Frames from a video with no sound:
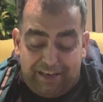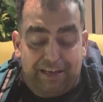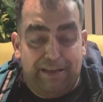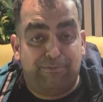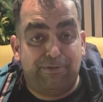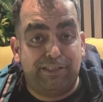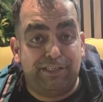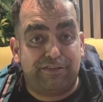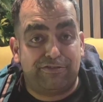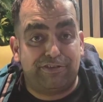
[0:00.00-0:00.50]

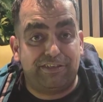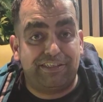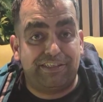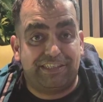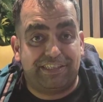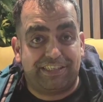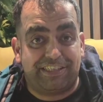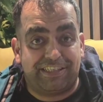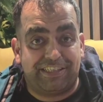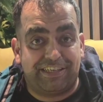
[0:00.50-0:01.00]
let me just
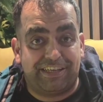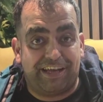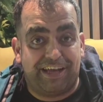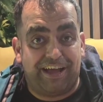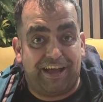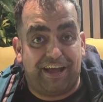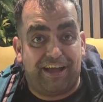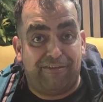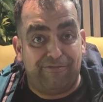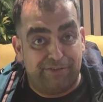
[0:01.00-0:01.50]
finish it
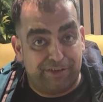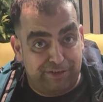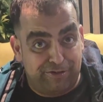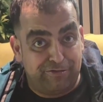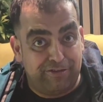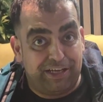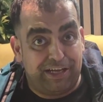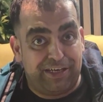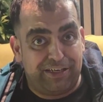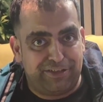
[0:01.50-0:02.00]
and we'll
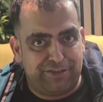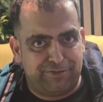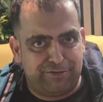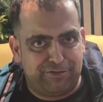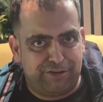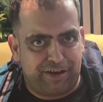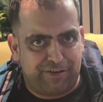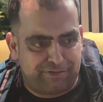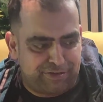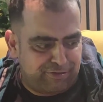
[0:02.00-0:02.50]
do the end
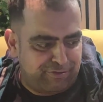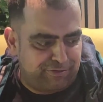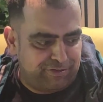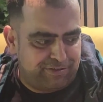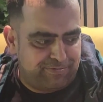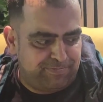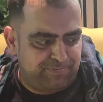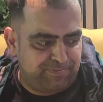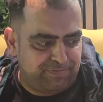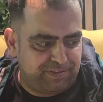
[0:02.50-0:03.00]
review
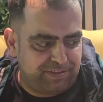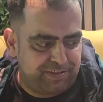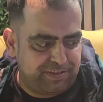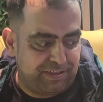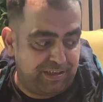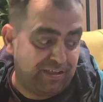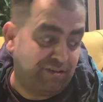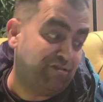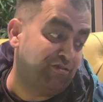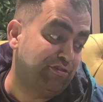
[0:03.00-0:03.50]
afterwards.
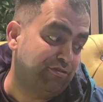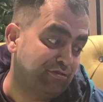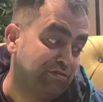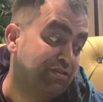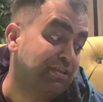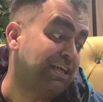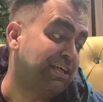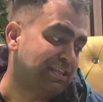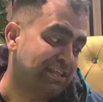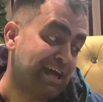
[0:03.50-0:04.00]
Or you
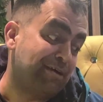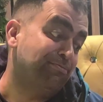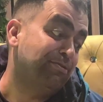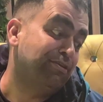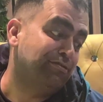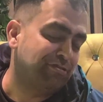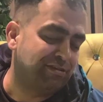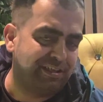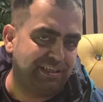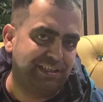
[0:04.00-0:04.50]
could say,
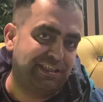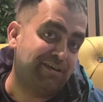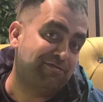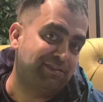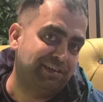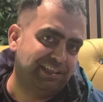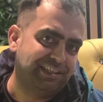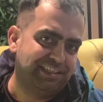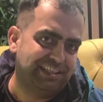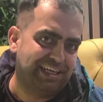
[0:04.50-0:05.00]
Sammy, look, he's
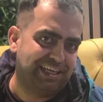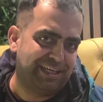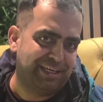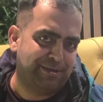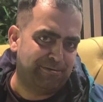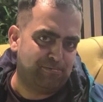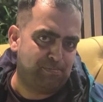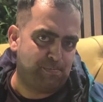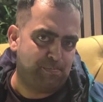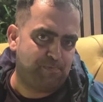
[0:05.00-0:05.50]
having his,
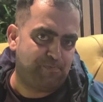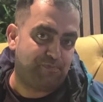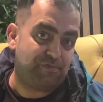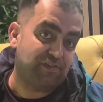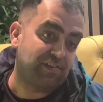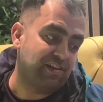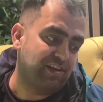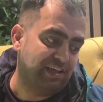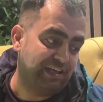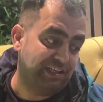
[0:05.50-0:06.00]
uh,
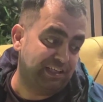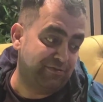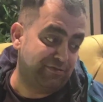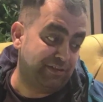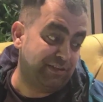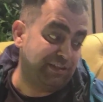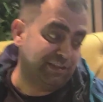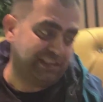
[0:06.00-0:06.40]
he's having